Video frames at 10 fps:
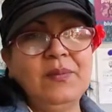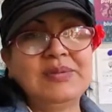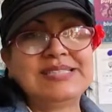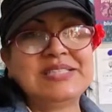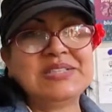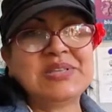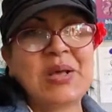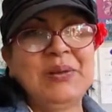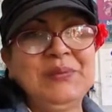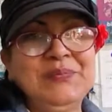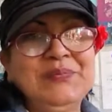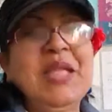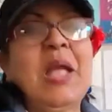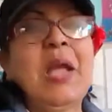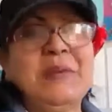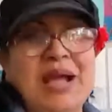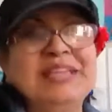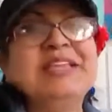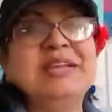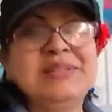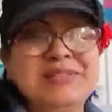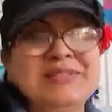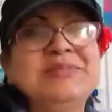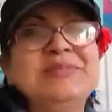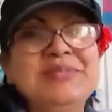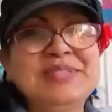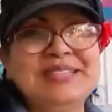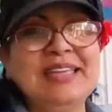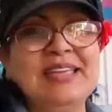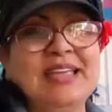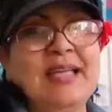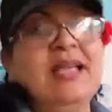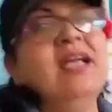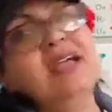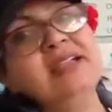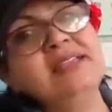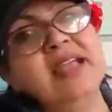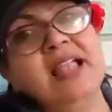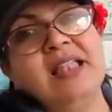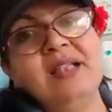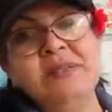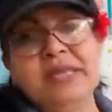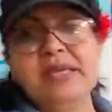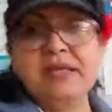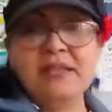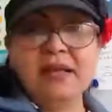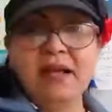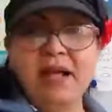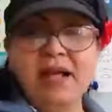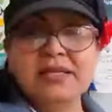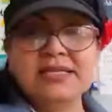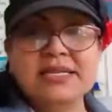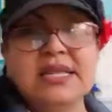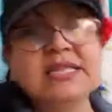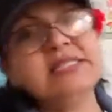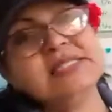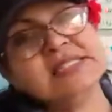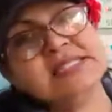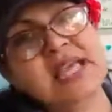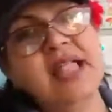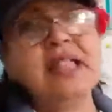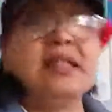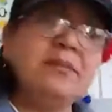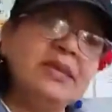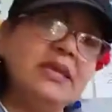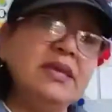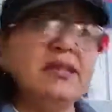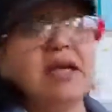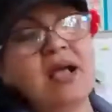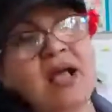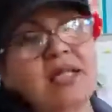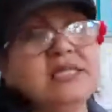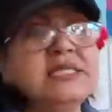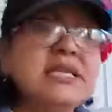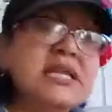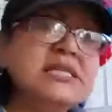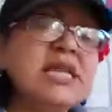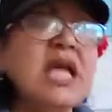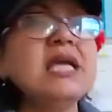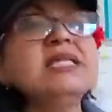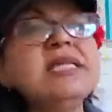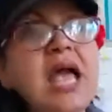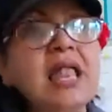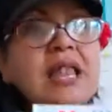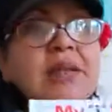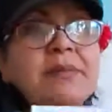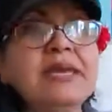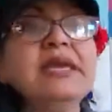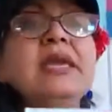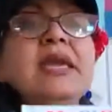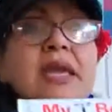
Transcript: What's the song? One, two, three. Tell me the continents, tell me the continent, tell me